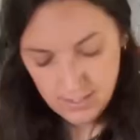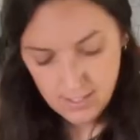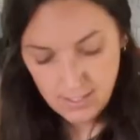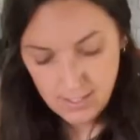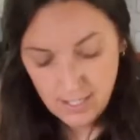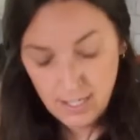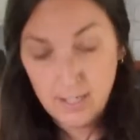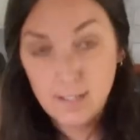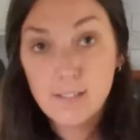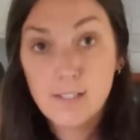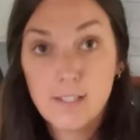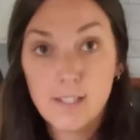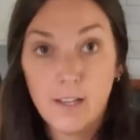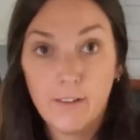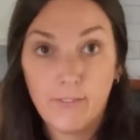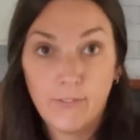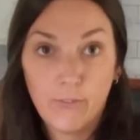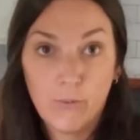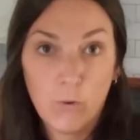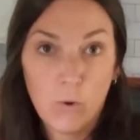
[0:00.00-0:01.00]
is gonna sit
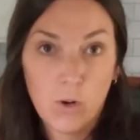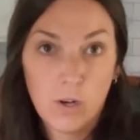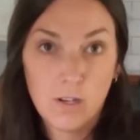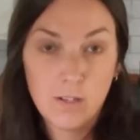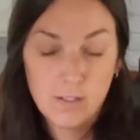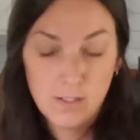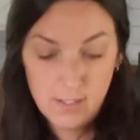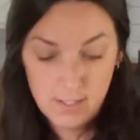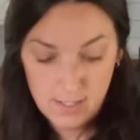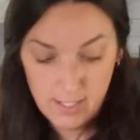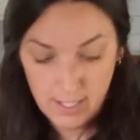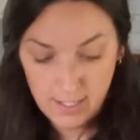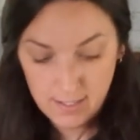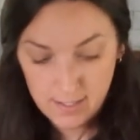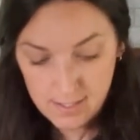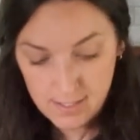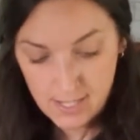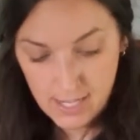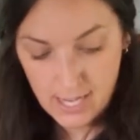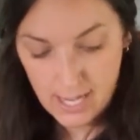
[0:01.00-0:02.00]
for 6
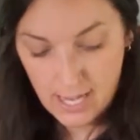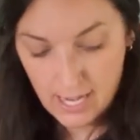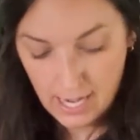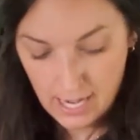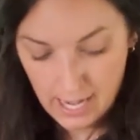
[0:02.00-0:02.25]
to 8